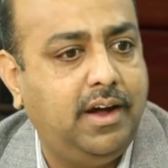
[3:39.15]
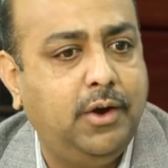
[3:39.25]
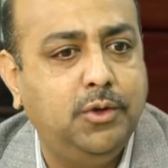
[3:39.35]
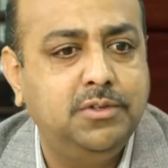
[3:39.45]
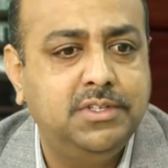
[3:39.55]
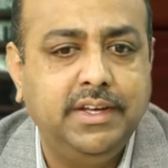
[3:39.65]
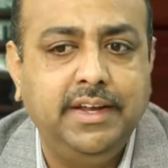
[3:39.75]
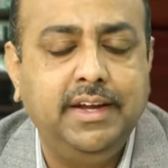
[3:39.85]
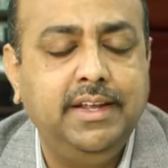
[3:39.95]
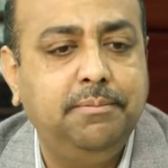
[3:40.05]
uh, I don't
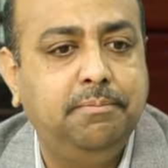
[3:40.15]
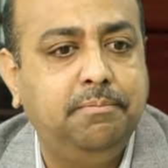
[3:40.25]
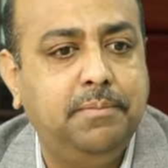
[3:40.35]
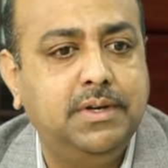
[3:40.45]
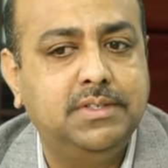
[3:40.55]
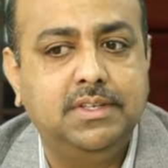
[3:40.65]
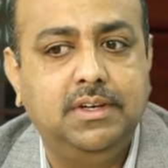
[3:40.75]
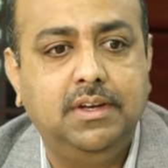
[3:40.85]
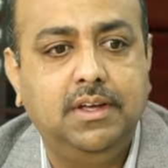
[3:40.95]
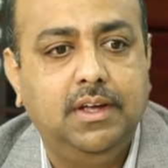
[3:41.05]
see any
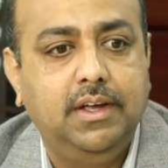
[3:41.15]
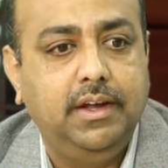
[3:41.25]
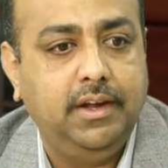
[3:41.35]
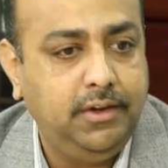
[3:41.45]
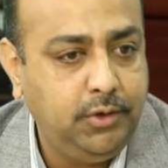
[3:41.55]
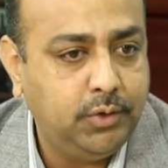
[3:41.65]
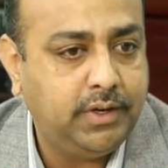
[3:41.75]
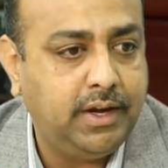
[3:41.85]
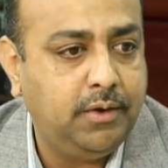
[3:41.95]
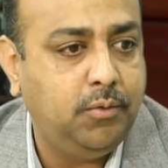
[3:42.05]
person in U
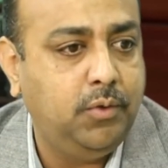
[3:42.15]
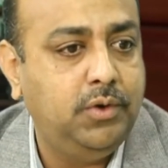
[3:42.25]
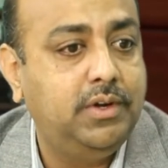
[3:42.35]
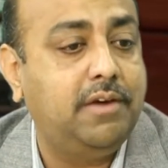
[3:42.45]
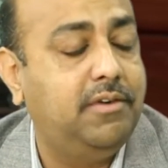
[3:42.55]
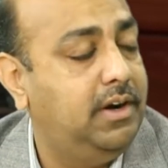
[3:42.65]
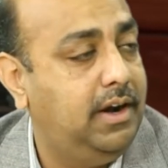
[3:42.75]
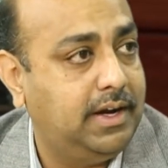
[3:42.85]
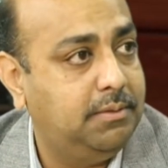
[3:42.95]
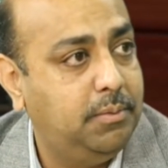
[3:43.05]
K who wouldn't have heard
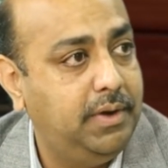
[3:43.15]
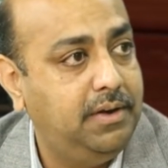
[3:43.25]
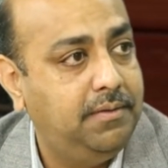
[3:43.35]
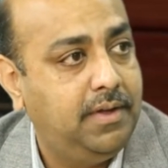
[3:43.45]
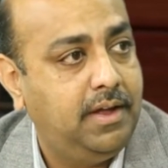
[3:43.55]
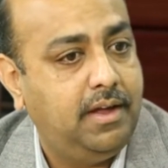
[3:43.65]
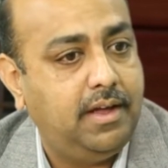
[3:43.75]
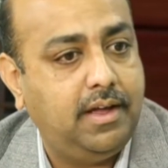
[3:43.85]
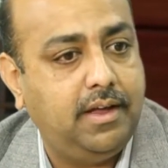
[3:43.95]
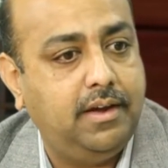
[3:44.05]
Lyca Mobile.
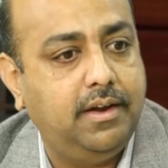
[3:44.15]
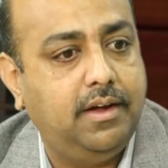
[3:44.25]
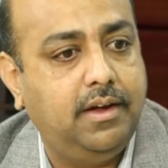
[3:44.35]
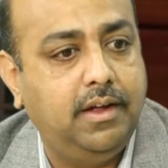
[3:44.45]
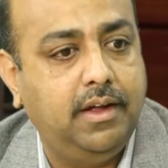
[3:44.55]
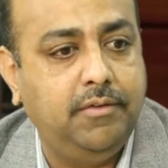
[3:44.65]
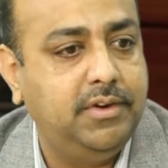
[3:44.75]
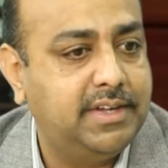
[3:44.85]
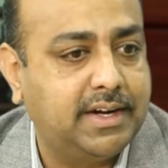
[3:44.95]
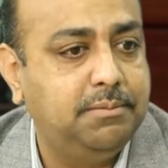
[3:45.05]
And uh, every
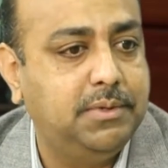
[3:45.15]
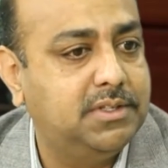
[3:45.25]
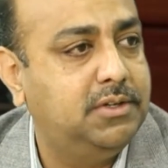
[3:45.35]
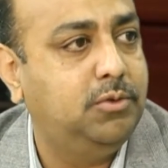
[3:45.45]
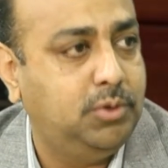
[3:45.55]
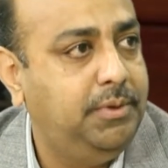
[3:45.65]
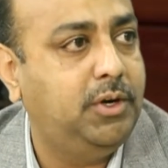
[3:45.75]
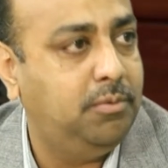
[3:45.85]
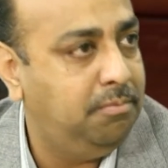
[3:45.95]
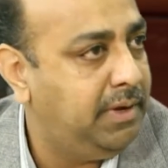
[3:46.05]
second person would be
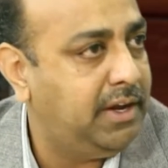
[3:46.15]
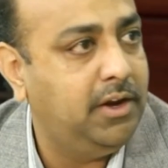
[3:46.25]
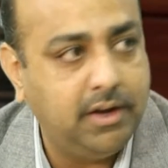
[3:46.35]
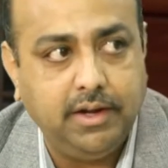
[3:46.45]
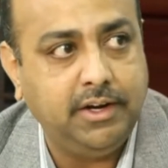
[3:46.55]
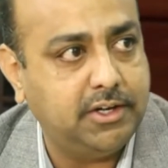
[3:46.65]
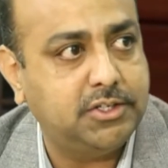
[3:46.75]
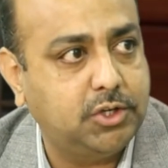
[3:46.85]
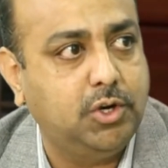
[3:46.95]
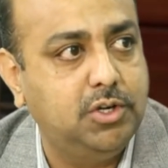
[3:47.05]
making
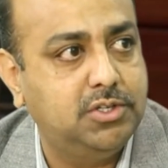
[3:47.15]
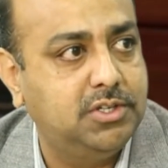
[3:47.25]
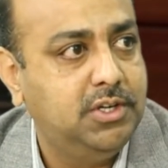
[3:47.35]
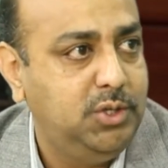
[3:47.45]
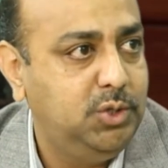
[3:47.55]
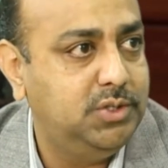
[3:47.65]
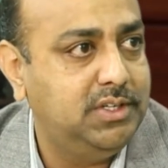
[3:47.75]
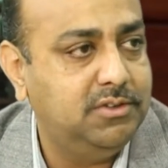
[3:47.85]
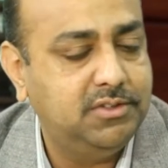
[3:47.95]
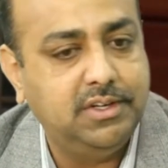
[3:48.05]
international calls using
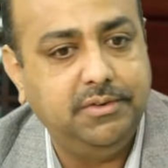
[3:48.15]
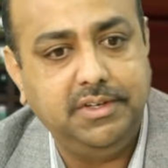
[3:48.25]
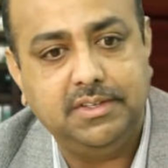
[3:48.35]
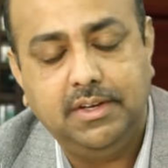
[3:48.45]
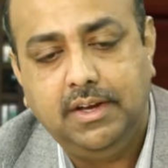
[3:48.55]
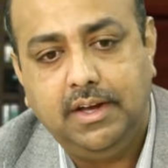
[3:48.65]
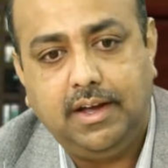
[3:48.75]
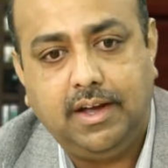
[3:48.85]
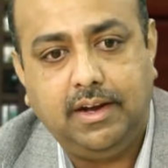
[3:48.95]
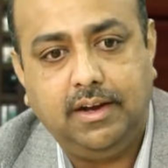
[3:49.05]
our service. Yes, yes.
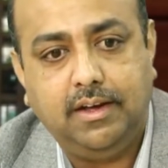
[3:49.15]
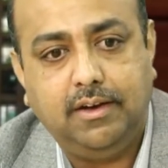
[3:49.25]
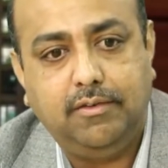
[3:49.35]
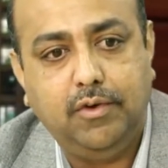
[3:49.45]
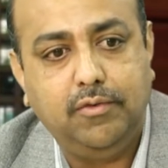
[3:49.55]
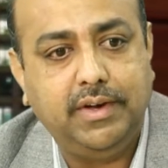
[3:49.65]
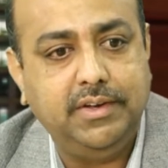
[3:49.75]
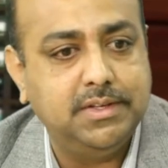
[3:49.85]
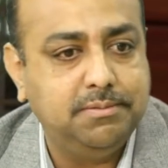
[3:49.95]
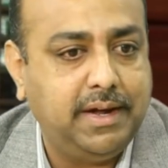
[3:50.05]
And uh, four or five
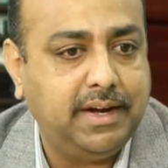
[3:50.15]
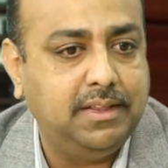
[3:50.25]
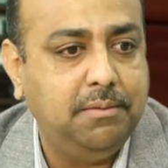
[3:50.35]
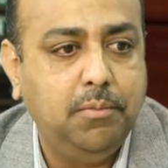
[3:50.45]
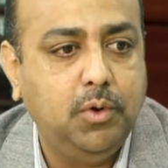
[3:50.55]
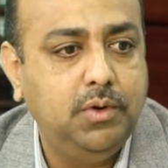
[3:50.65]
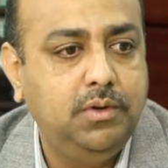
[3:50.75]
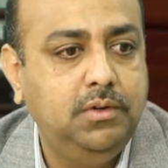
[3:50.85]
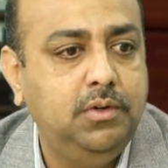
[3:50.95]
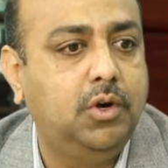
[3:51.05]
years back, the board
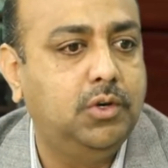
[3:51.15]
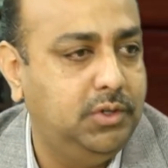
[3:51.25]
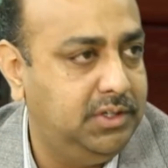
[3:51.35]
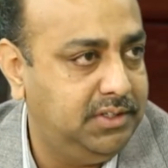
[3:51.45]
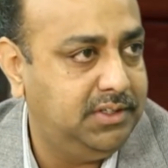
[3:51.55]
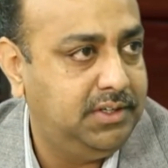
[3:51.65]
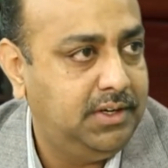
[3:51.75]
got together